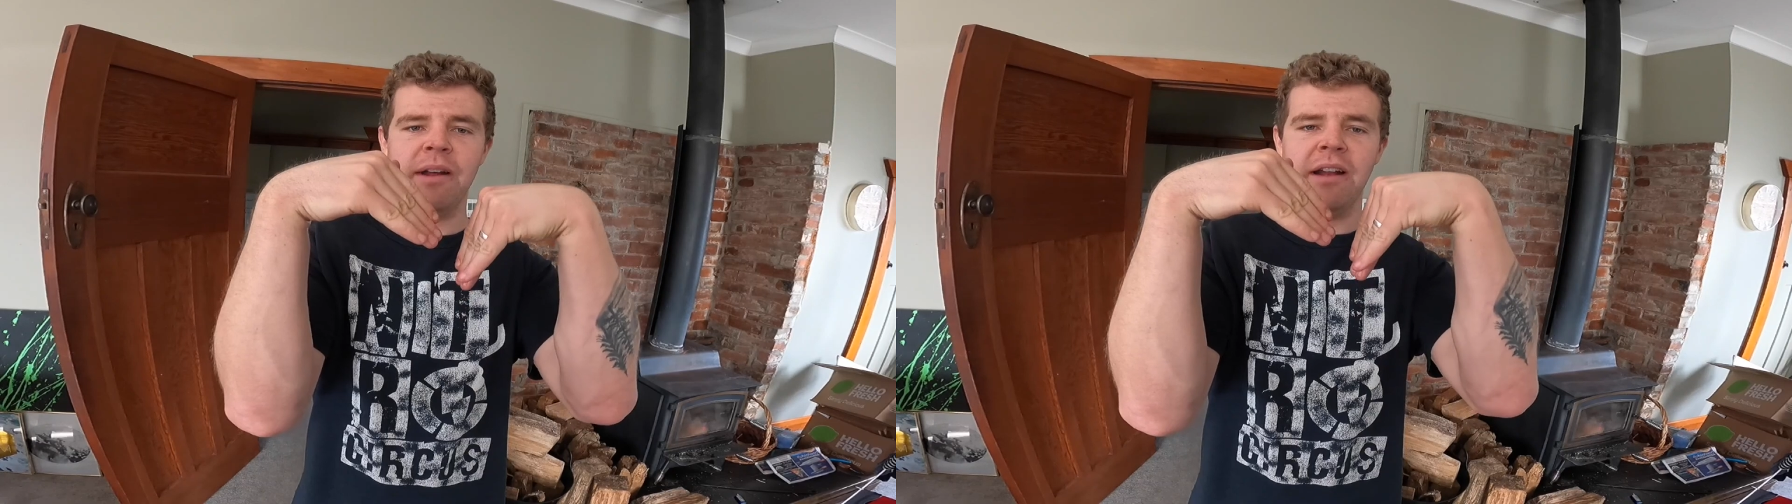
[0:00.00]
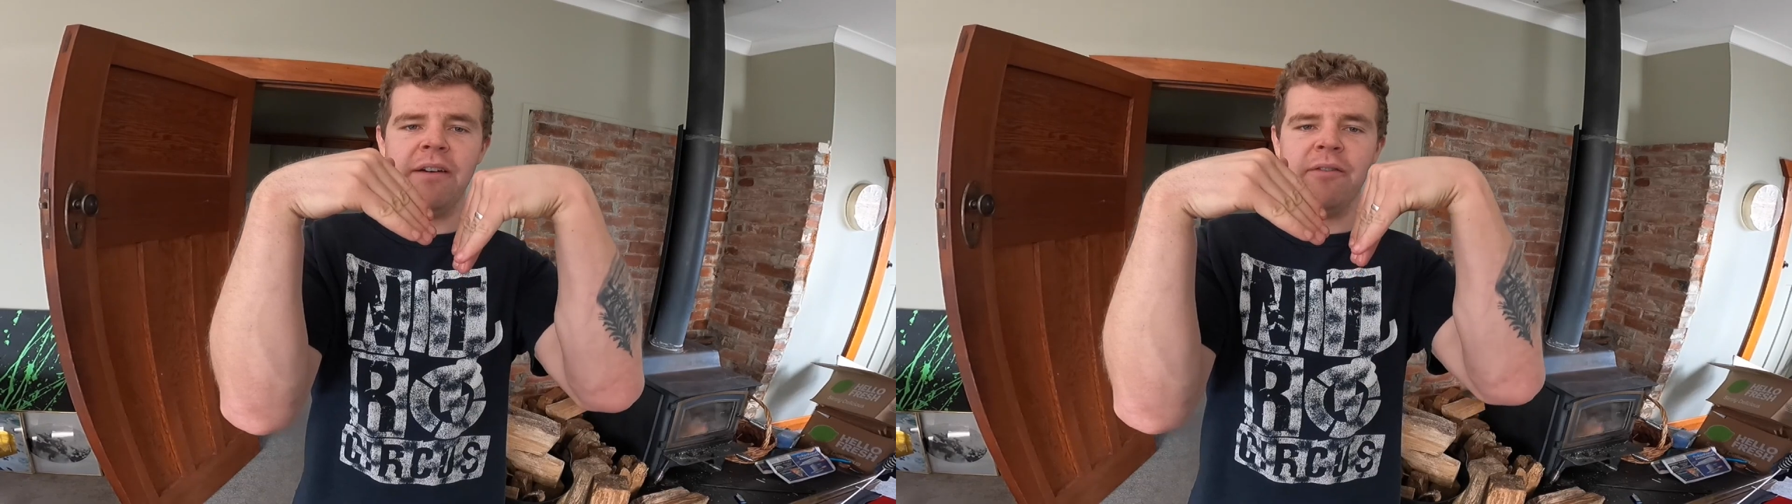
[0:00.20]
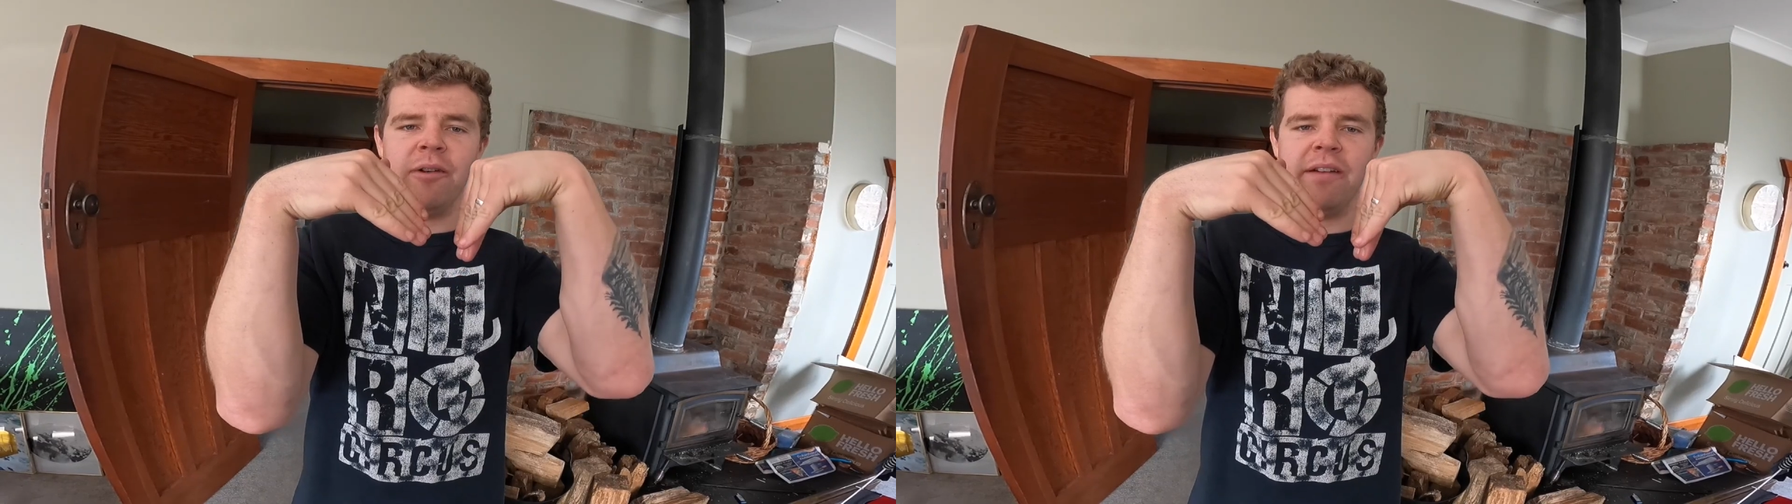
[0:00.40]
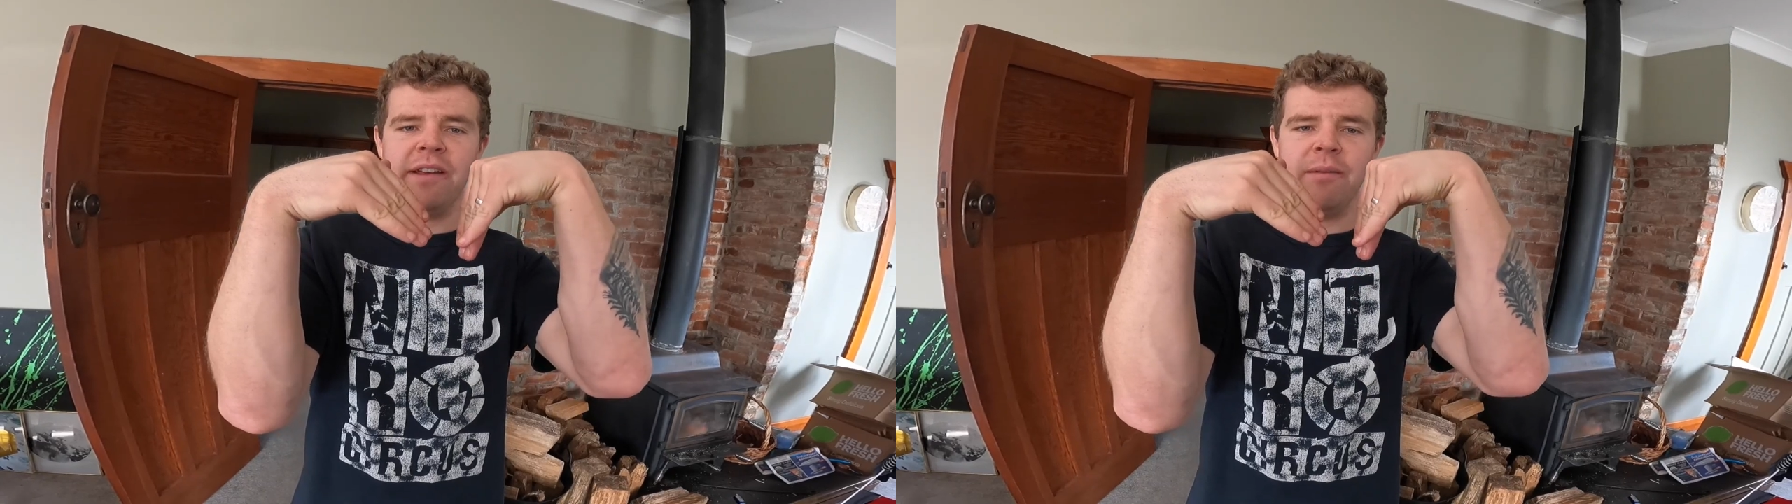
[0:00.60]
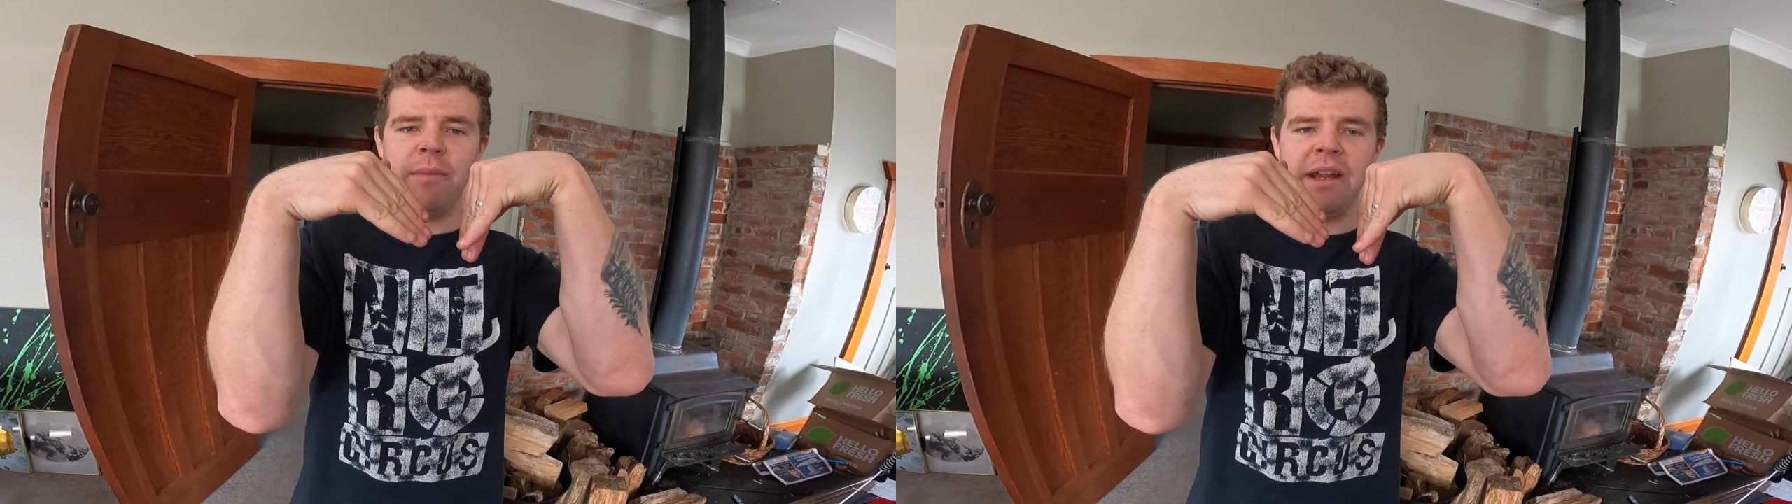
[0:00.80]
left wrist
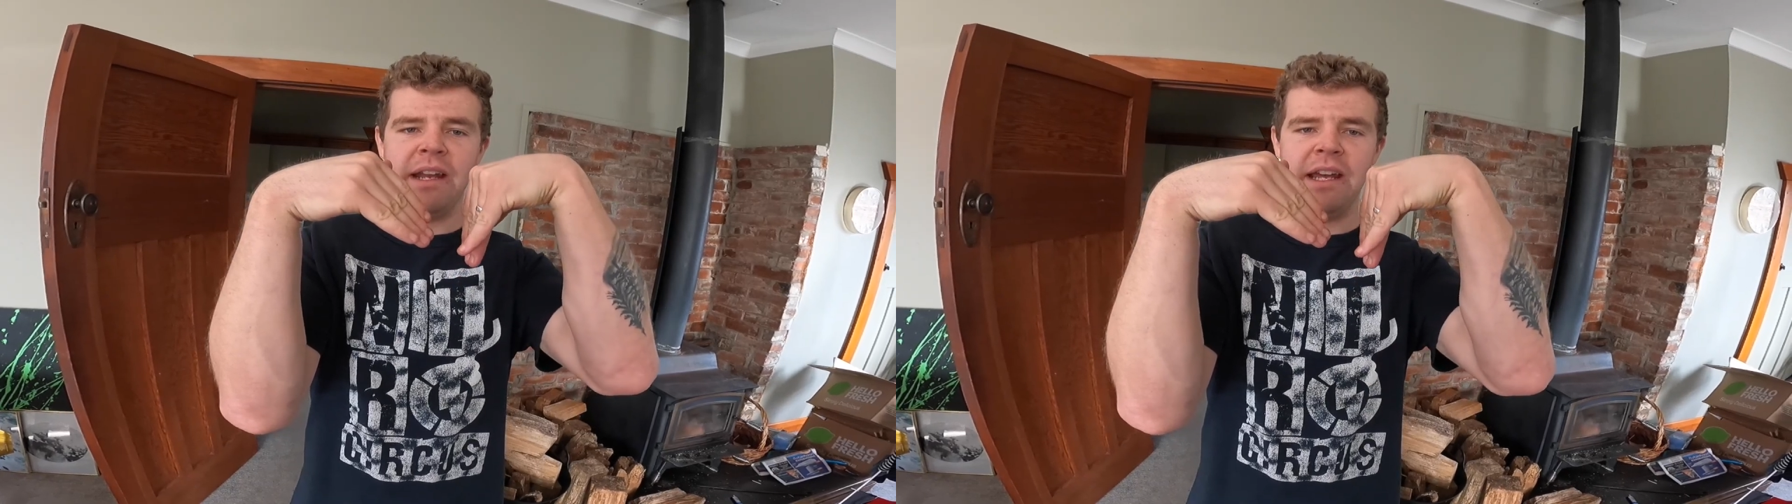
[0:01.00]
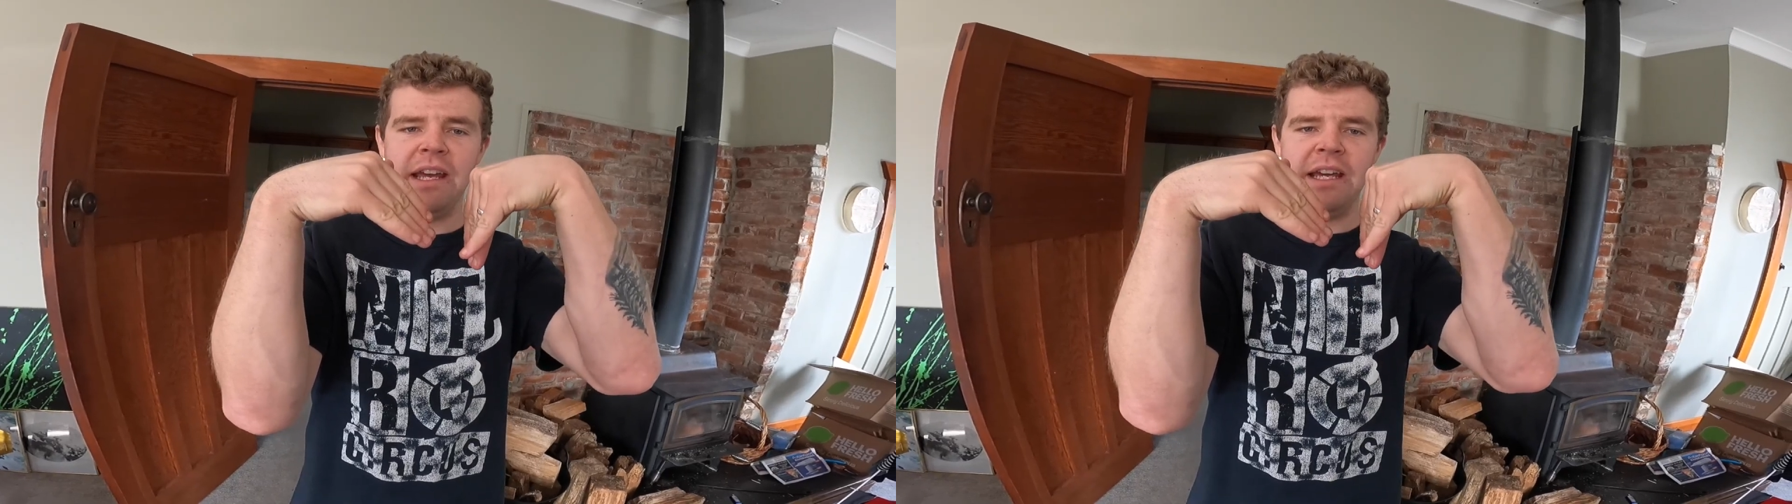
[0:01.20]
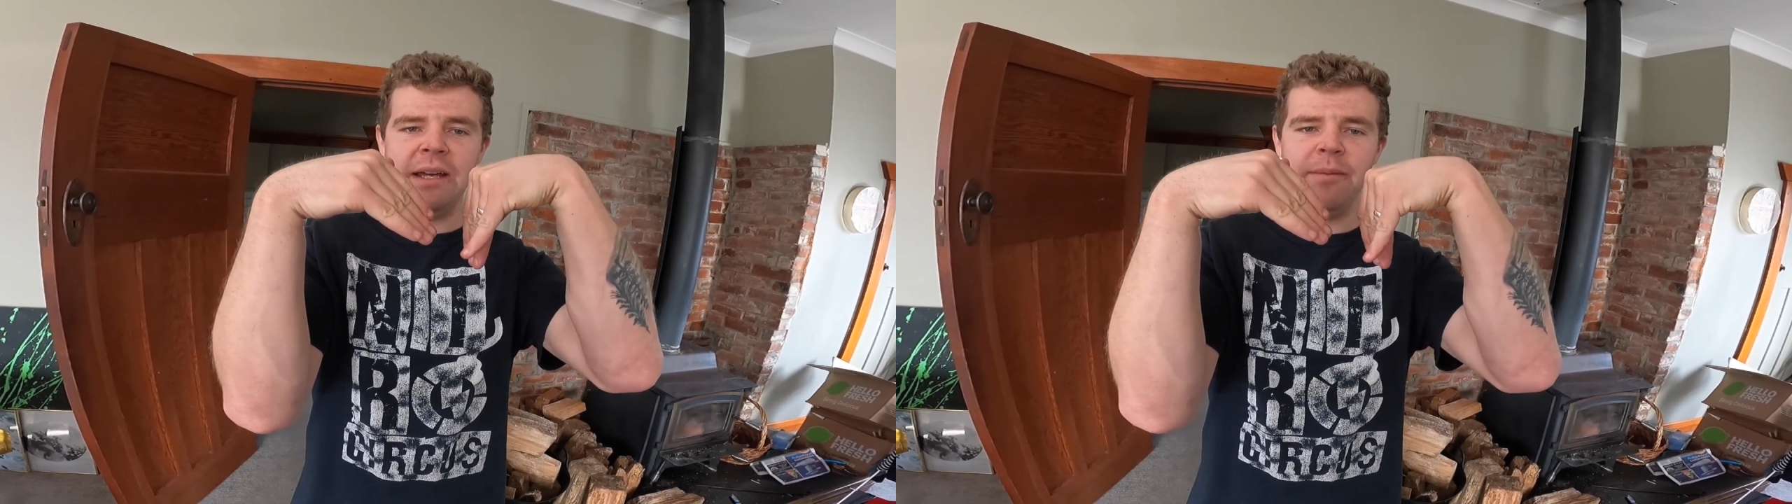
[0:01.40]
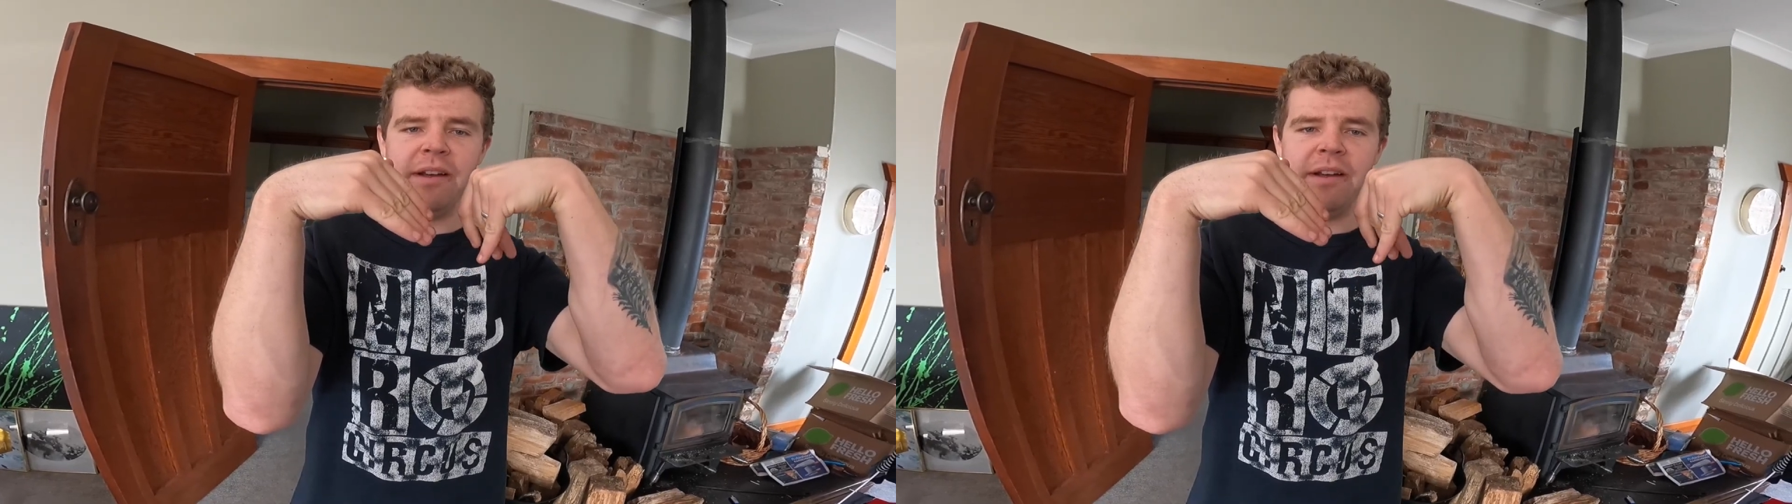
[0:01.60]
can bend heaps.